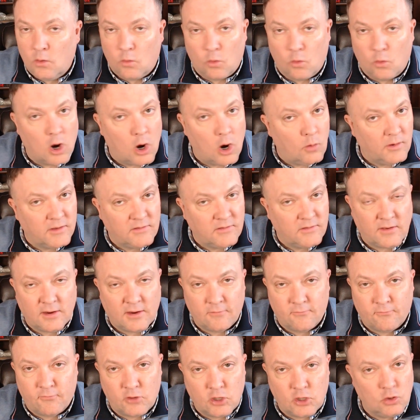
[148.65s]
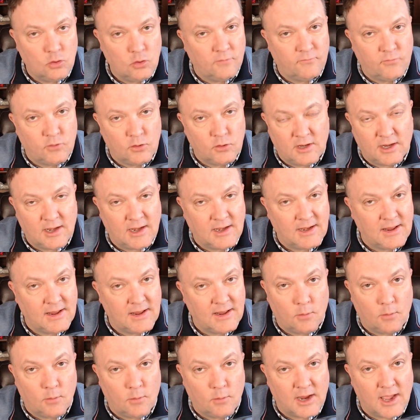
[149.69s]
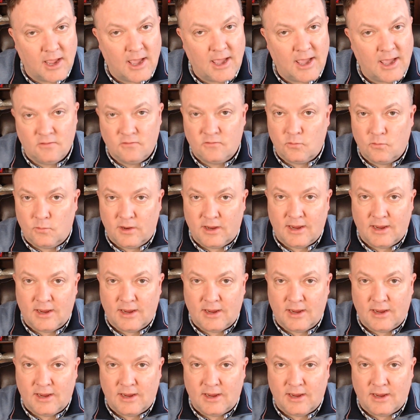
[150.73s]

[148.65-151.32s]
We're always here for you if you need any help or guidance.